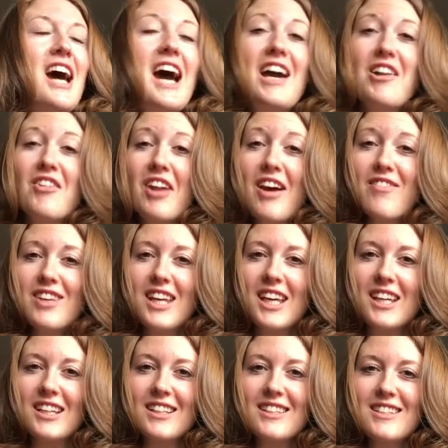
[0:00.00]
I don't have
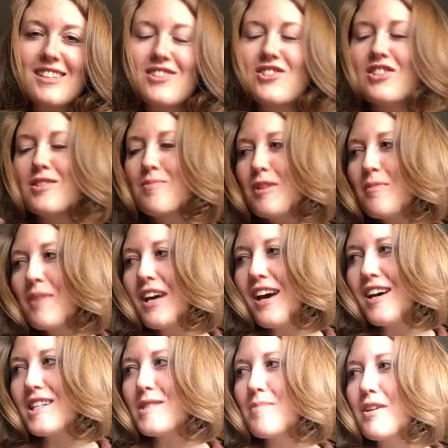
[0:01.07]
kids. It's just me and my
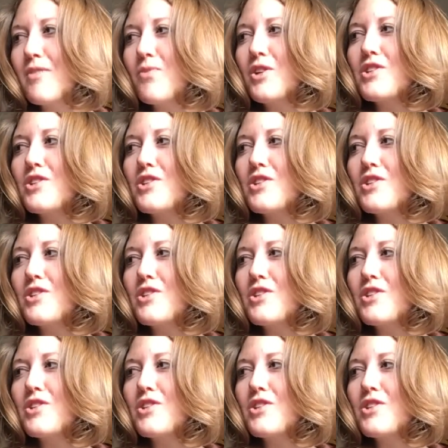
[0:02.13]
husband.